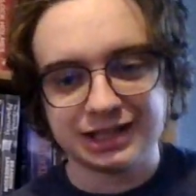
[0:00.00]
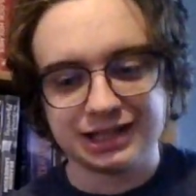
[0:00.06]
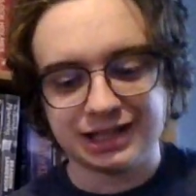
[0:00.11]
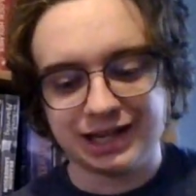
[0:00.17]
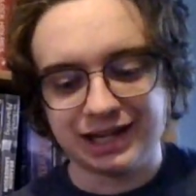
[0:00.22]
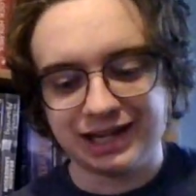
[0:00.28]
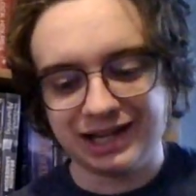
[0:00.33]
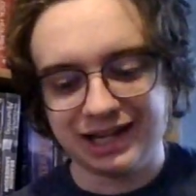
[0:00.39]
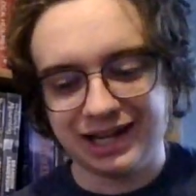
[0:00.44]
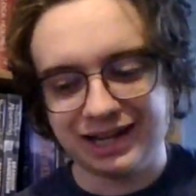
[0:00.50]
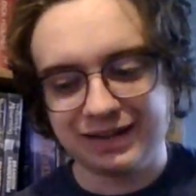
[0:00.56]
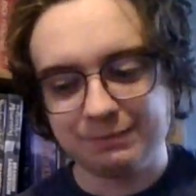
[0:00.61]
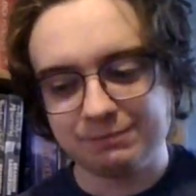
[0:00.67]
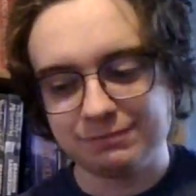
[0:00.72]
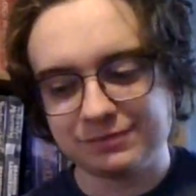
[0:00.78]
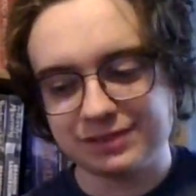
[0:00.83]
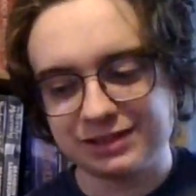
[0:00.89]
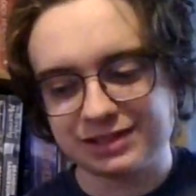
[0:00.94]
I,
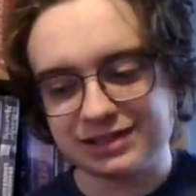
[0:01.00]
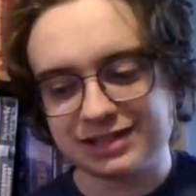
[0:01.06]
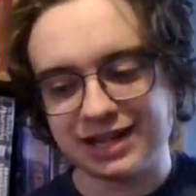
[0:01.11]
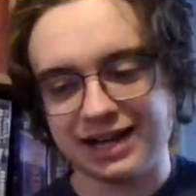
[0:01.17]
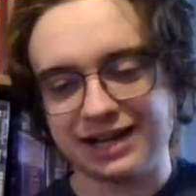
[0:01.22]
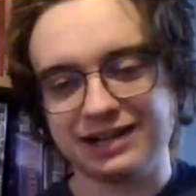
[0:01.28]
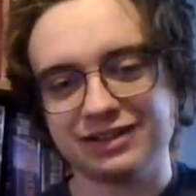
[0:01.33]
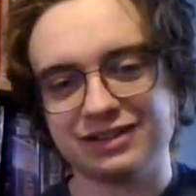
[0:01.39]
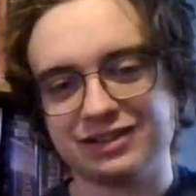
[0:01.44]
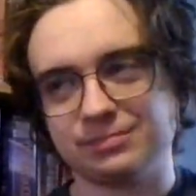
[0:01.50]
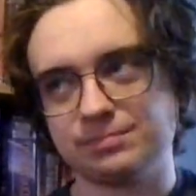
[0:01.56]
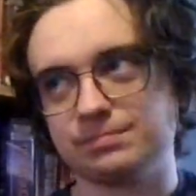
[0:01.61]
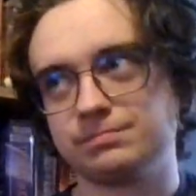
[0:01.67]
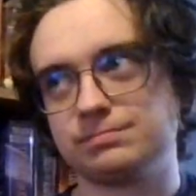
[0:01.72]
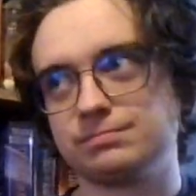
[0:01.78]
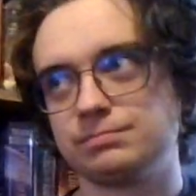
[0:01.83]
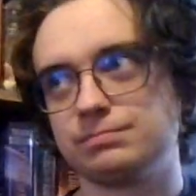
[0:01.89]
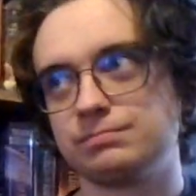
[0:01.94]
I'm kind of
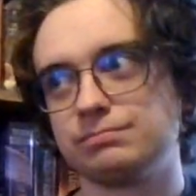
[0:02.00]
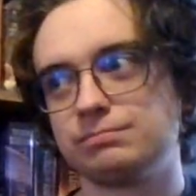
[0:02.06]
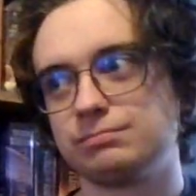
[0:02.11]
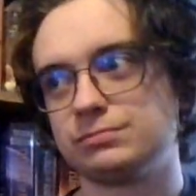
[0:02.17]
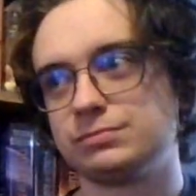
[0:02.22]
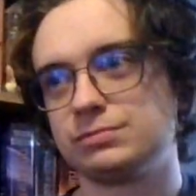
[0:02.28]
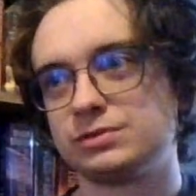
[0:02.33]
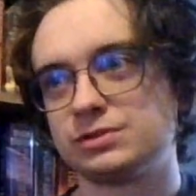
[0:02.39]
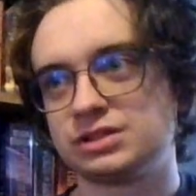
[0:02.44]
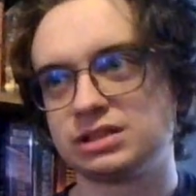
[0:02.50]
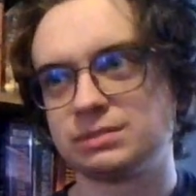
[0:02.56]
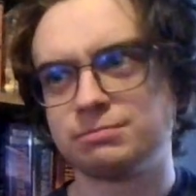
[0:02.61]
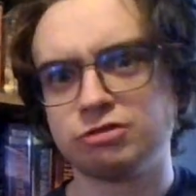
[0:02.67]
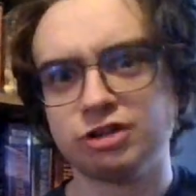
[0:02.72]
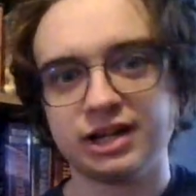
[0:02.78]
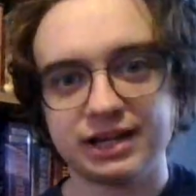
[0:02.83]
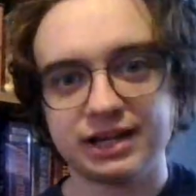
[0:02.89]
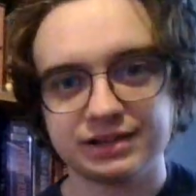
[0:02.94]

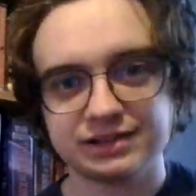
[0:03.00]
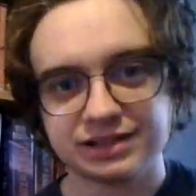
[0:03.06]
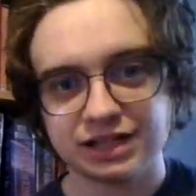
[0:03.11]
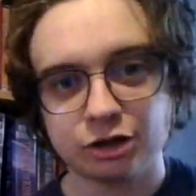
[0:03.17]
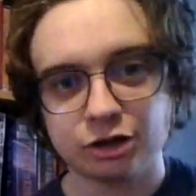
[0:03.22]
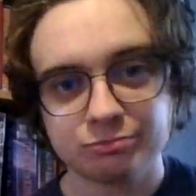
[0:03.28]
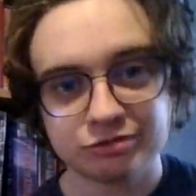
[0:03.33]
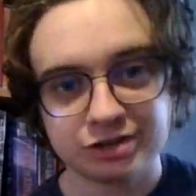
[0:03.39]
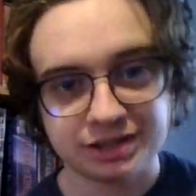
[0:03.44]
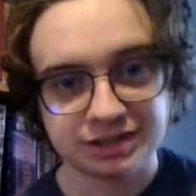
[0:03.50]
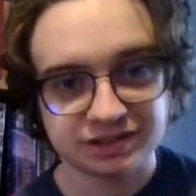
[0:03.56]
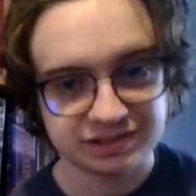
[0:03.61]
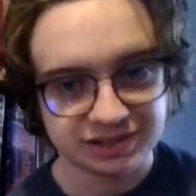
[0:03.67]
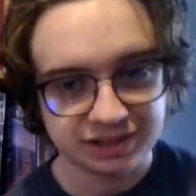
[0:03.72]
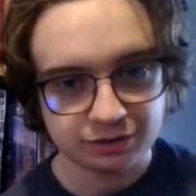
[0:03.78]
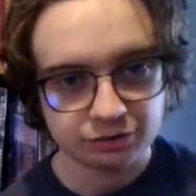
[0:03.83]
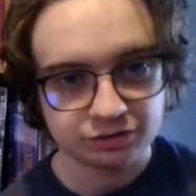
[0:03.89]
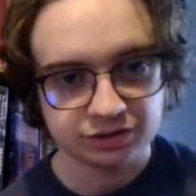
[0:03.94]
surprised how Brandon
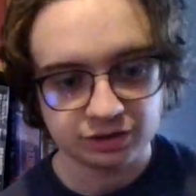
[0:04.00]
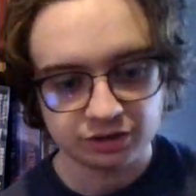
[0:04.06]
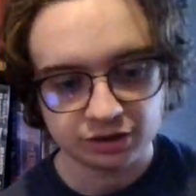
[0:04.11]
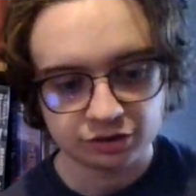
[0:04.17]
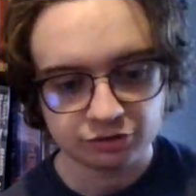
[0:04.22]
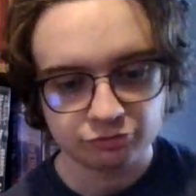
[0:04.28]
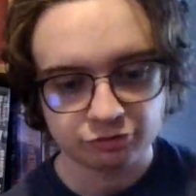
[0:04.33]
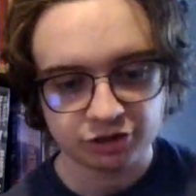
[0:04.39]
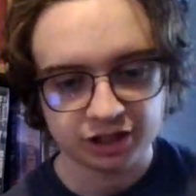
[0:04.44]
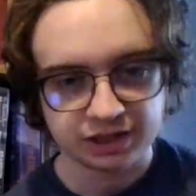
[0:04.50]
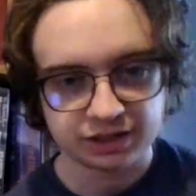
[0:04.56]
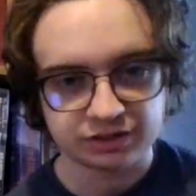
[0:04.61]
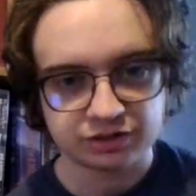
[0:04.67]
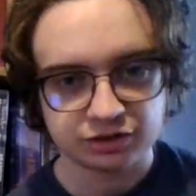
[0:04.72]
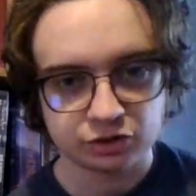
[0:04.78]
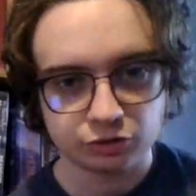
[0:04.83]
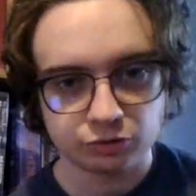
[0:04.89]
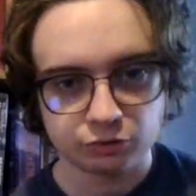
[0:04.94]
Sanderson could write
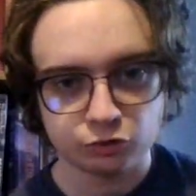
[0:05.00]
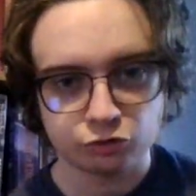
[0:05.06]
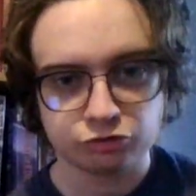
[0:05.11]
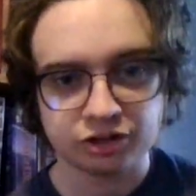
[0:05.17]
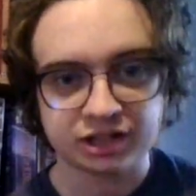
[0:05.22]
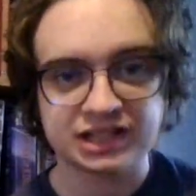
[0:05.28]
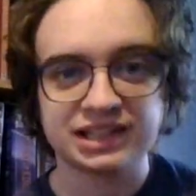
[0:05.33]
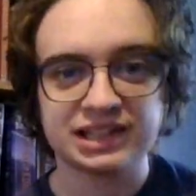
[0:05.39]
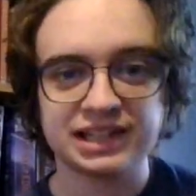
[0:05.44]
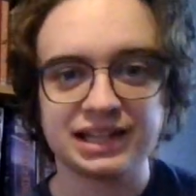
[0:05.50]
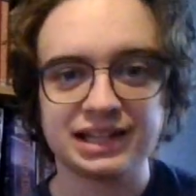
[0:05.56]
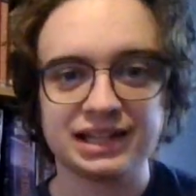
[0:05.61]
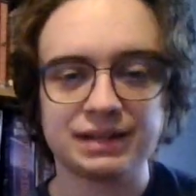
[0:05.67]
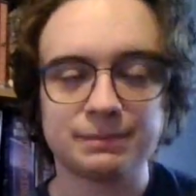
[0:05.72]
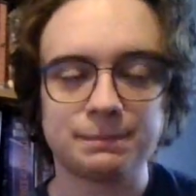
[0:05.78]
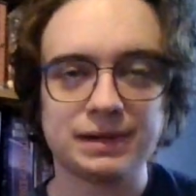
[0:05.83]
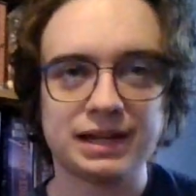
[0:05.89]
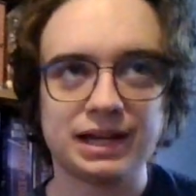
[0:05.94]
so quickly
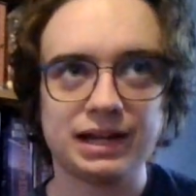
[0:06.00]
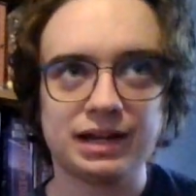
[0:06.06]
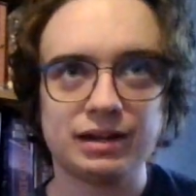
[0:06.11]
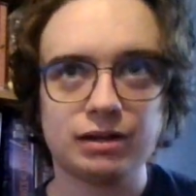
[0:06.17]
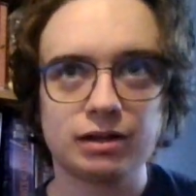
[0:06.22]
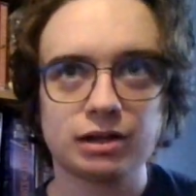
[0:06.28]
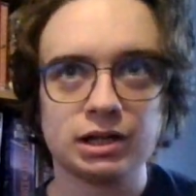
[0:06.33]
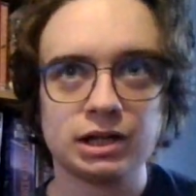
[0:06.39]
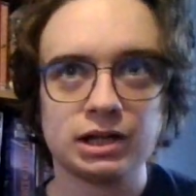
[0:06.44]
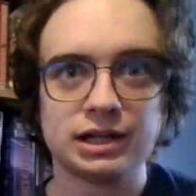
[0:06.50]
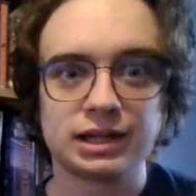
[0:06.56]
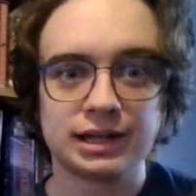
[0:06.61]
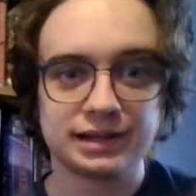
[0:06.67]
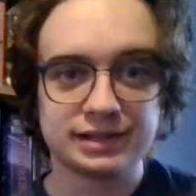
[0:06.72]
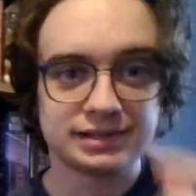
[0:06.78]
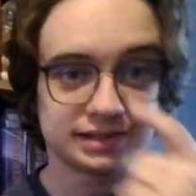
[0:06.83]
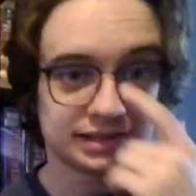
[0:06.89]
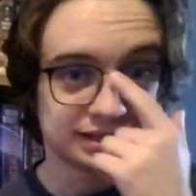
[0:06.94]
yet be
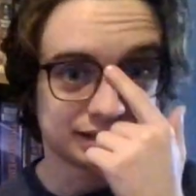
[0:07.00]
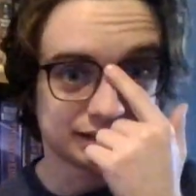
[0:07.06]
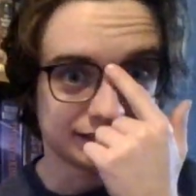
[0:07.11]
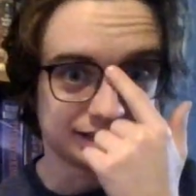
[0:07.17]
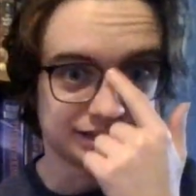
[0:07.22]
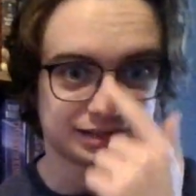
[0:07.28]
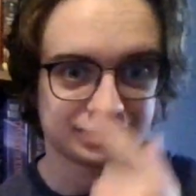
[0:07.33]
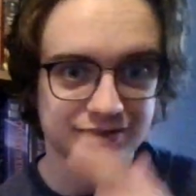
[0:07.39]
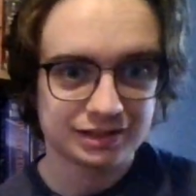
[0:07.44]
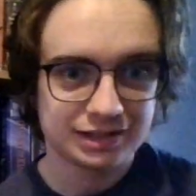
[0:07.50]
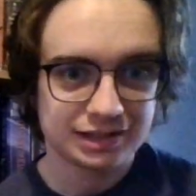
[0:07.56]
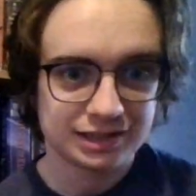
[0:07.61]
consistent.